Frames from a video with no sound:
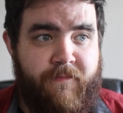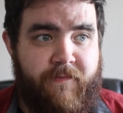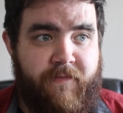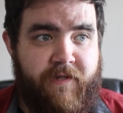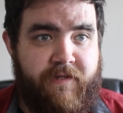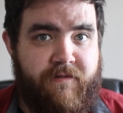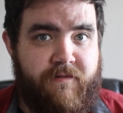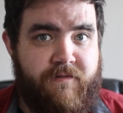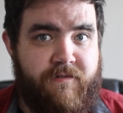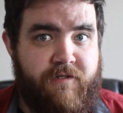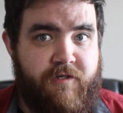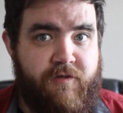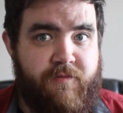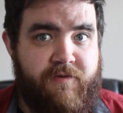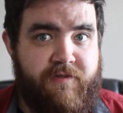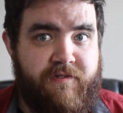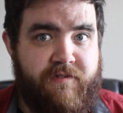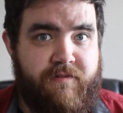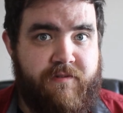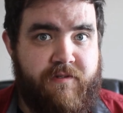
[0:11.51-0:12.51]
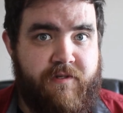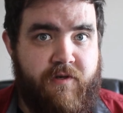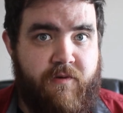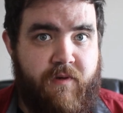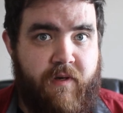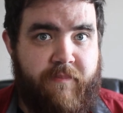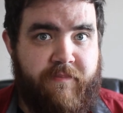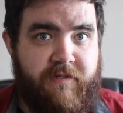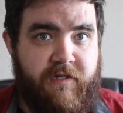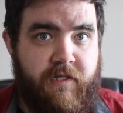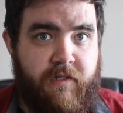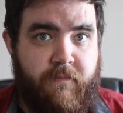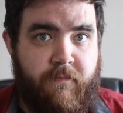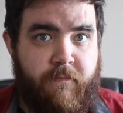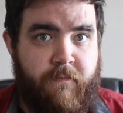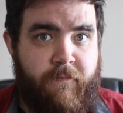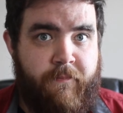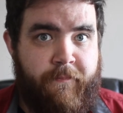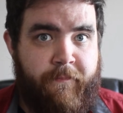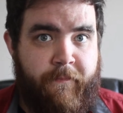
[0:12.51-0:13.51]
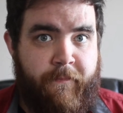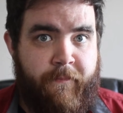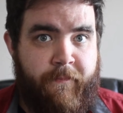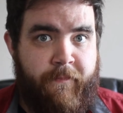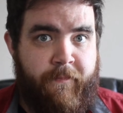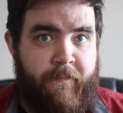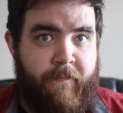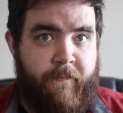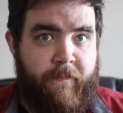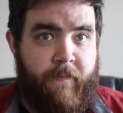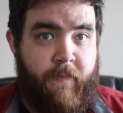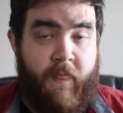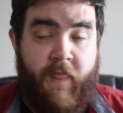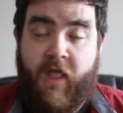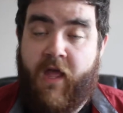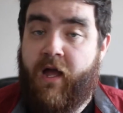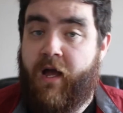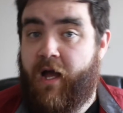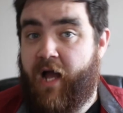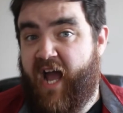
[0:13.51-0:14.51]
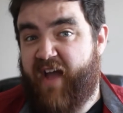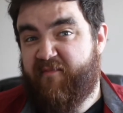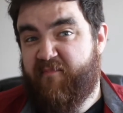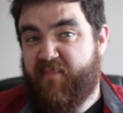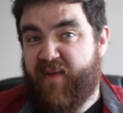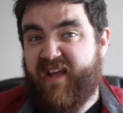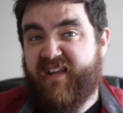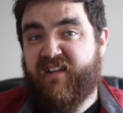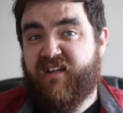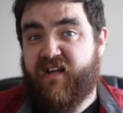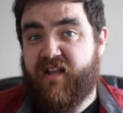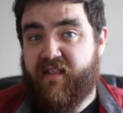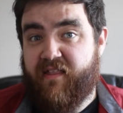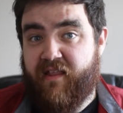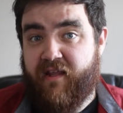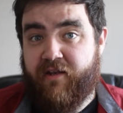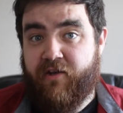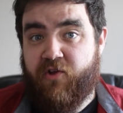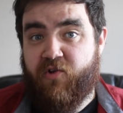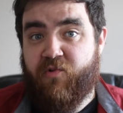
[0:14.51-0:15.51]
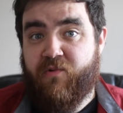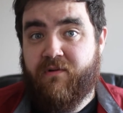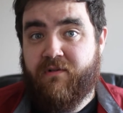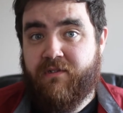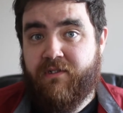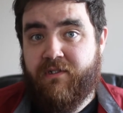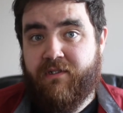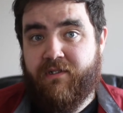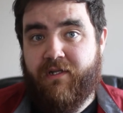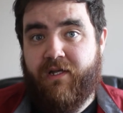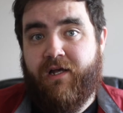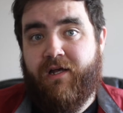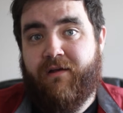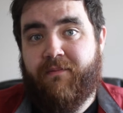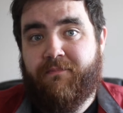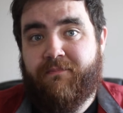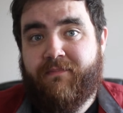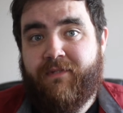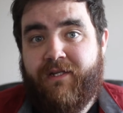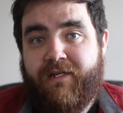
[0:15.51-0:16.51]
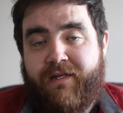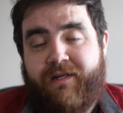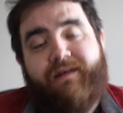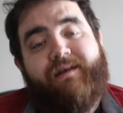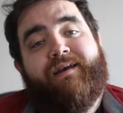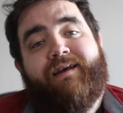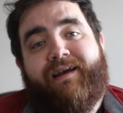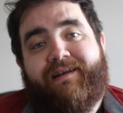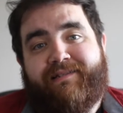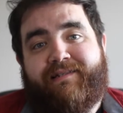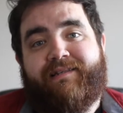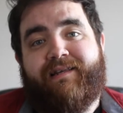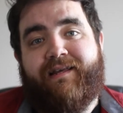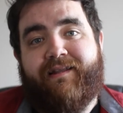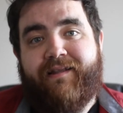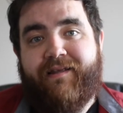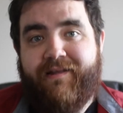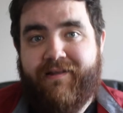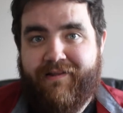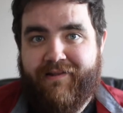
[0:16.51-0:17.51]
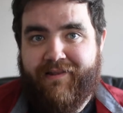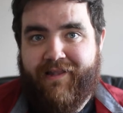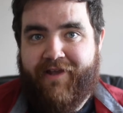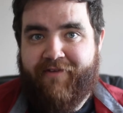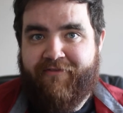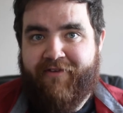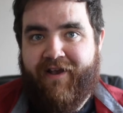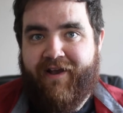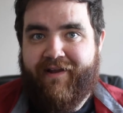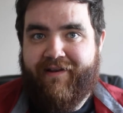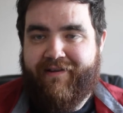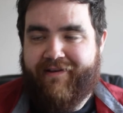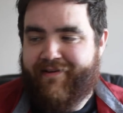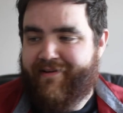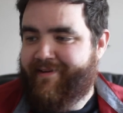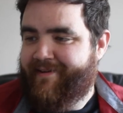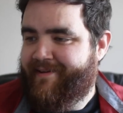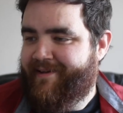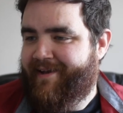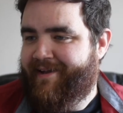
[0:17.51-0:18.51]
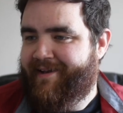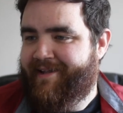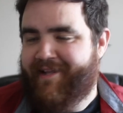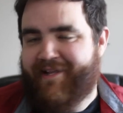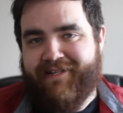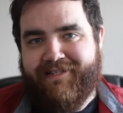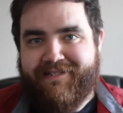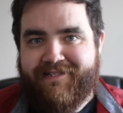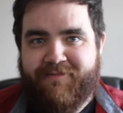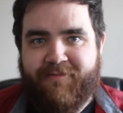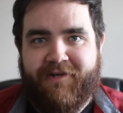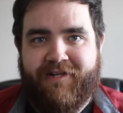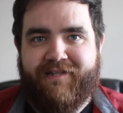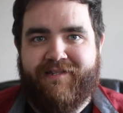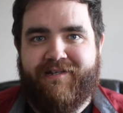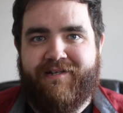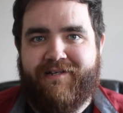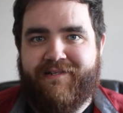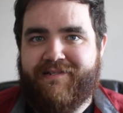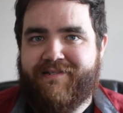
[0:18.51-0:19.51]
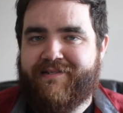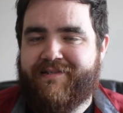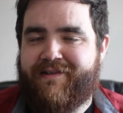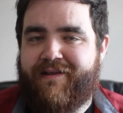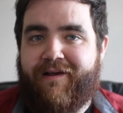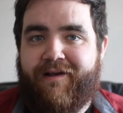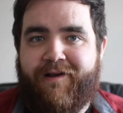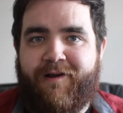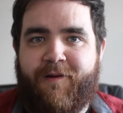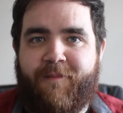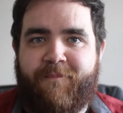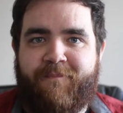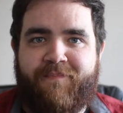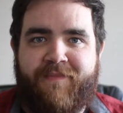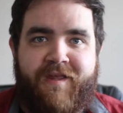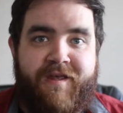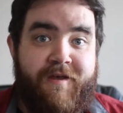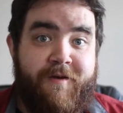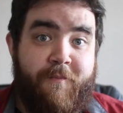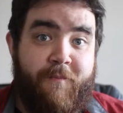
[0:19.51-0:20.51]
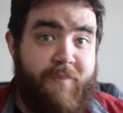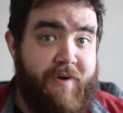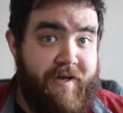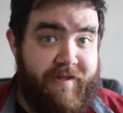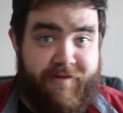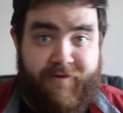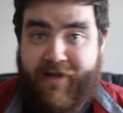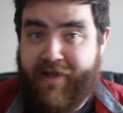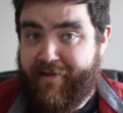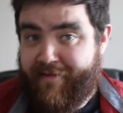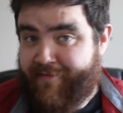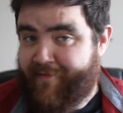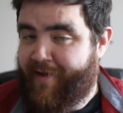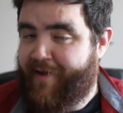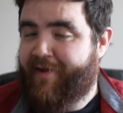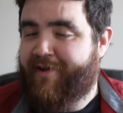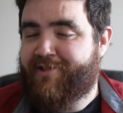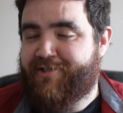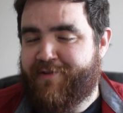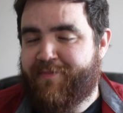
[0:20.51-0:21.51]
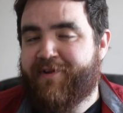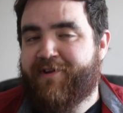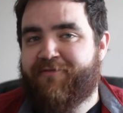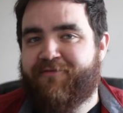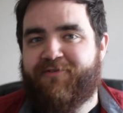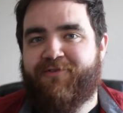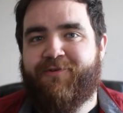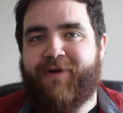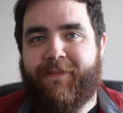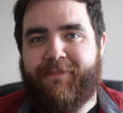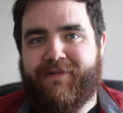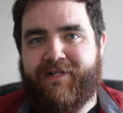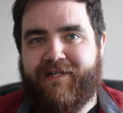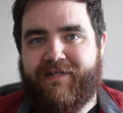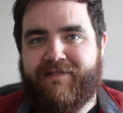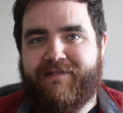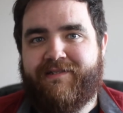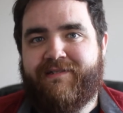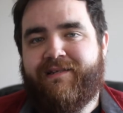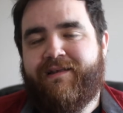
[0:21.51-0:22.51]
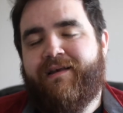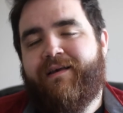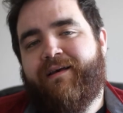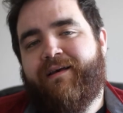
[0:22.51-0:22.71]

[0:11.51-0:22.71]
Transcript: that there's almost no update. I haven't painted anything new. As I said, life kind of hits when it does. But there have actually been a few updates.